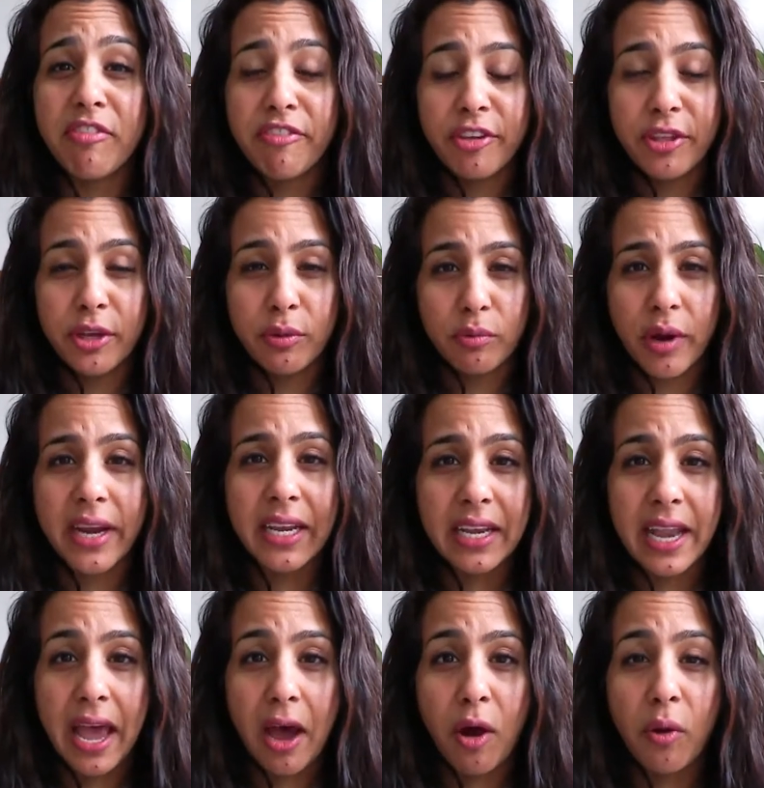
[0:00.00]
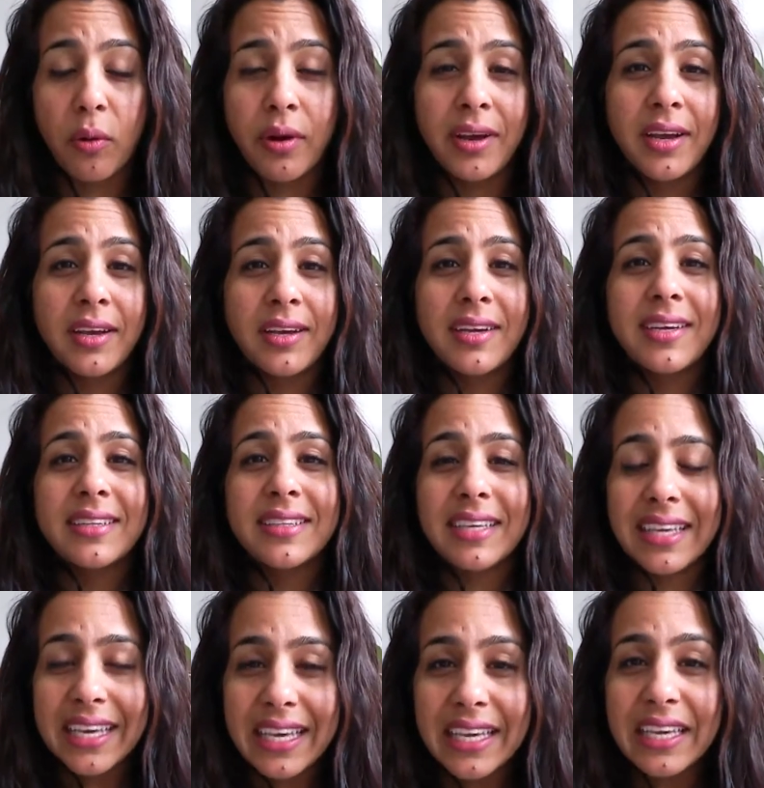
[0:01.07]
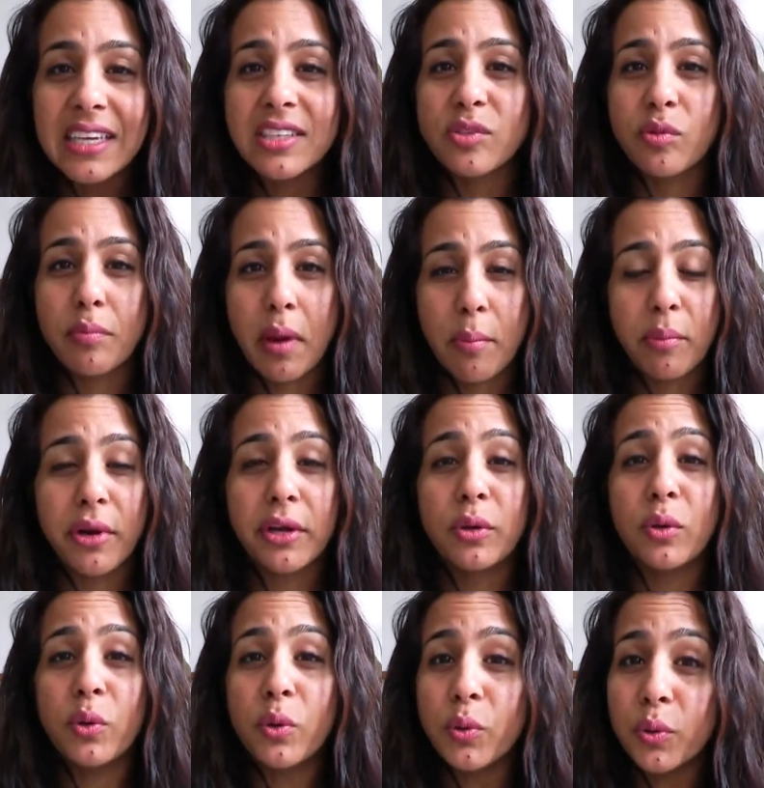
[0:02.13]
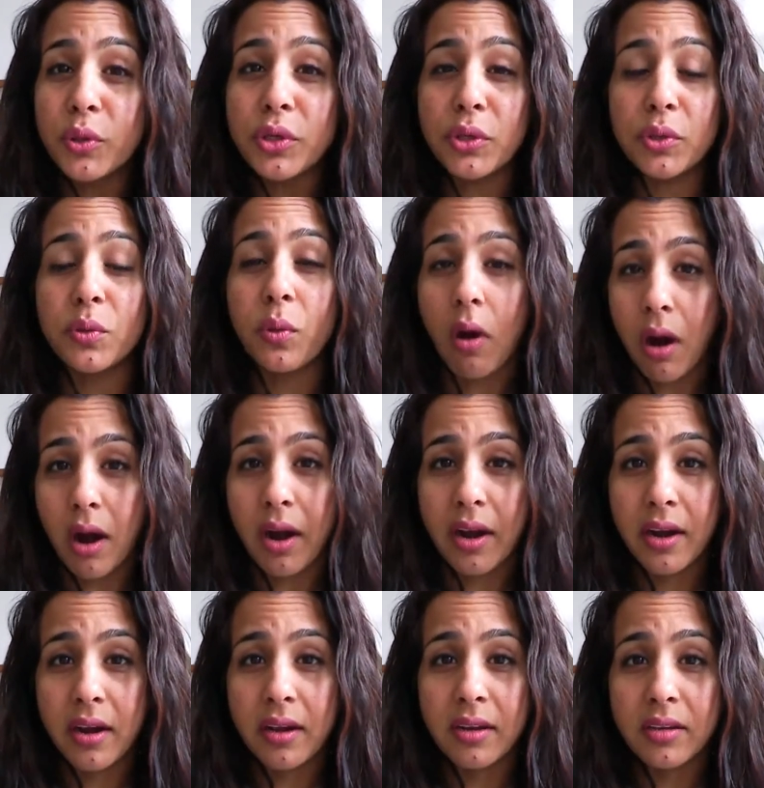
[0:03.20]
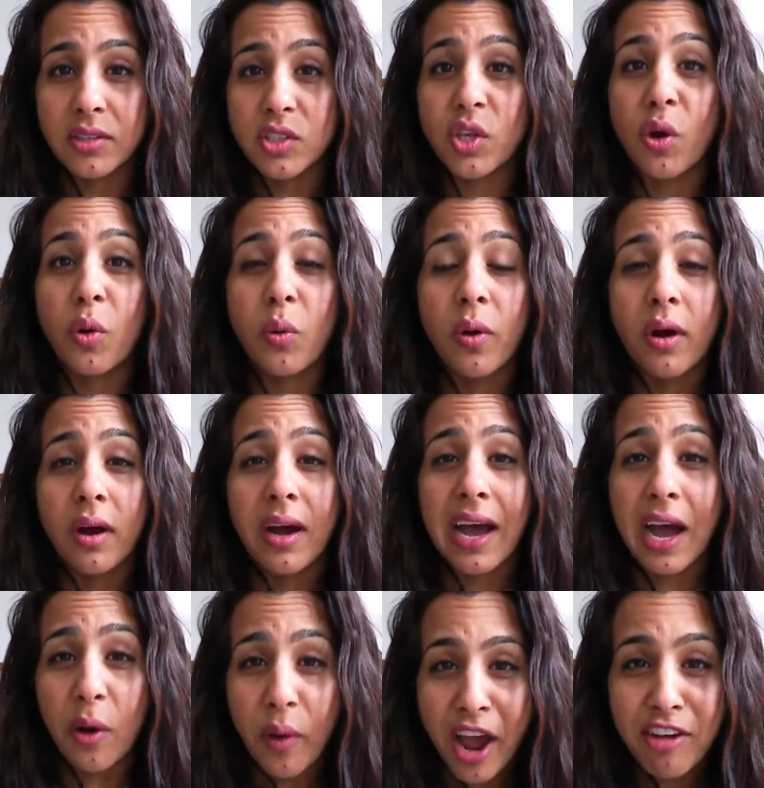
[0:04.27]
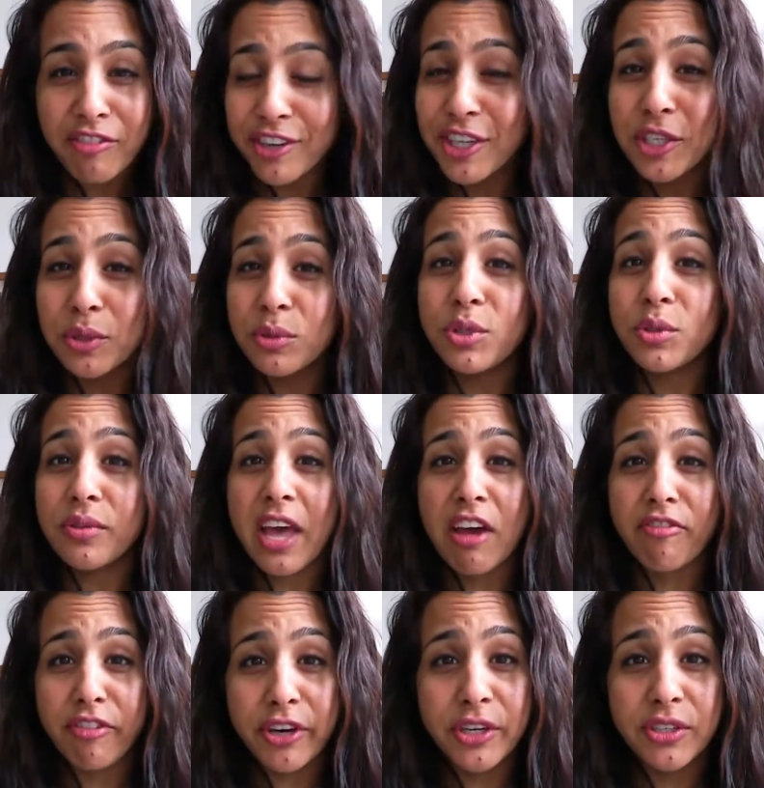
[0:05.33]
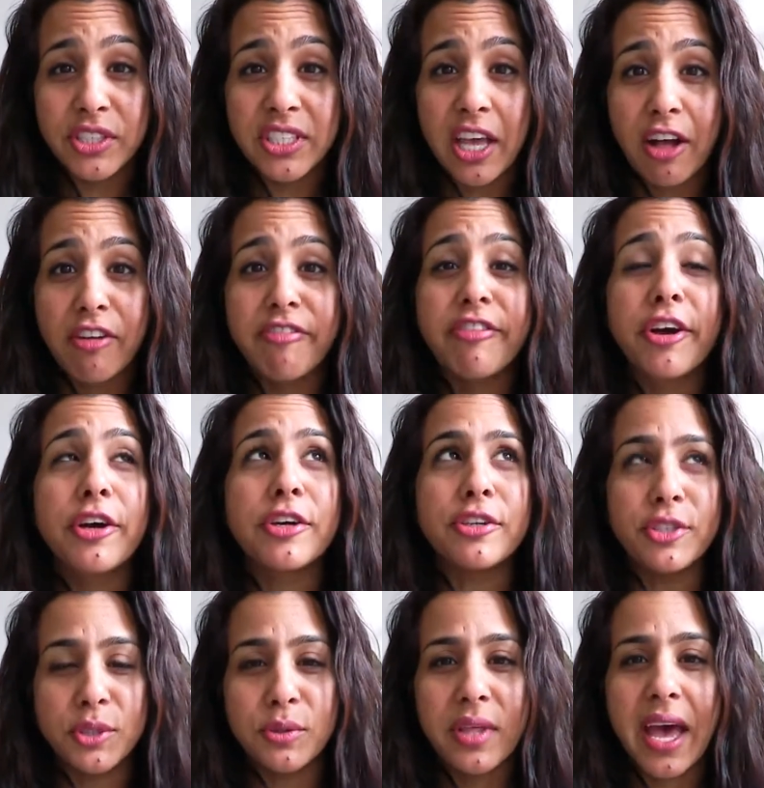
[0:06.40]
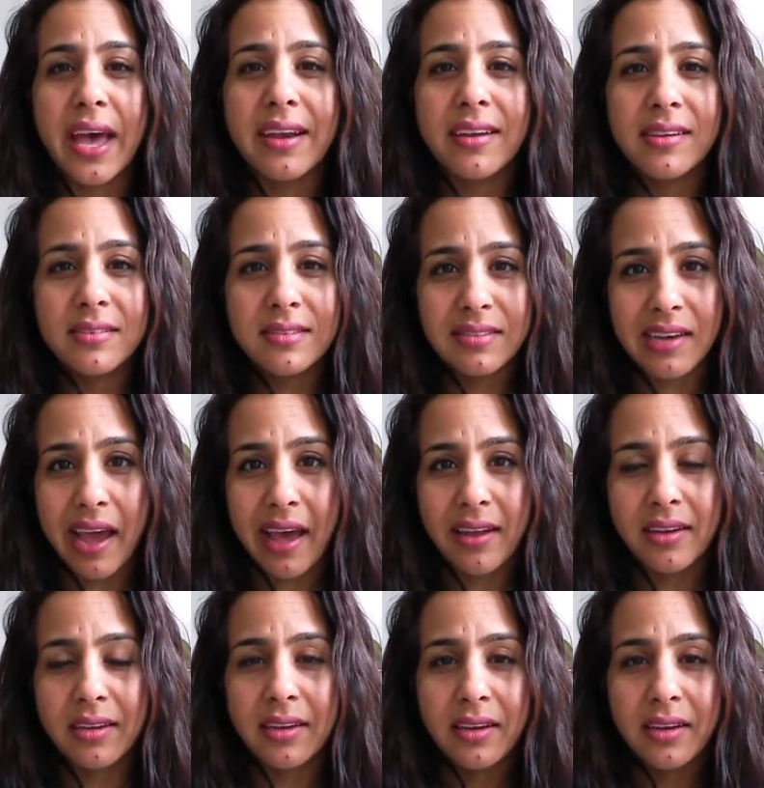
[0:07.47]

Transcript: feeling right now. The key is remembering who you are. So however you do that for yourself, do that stat.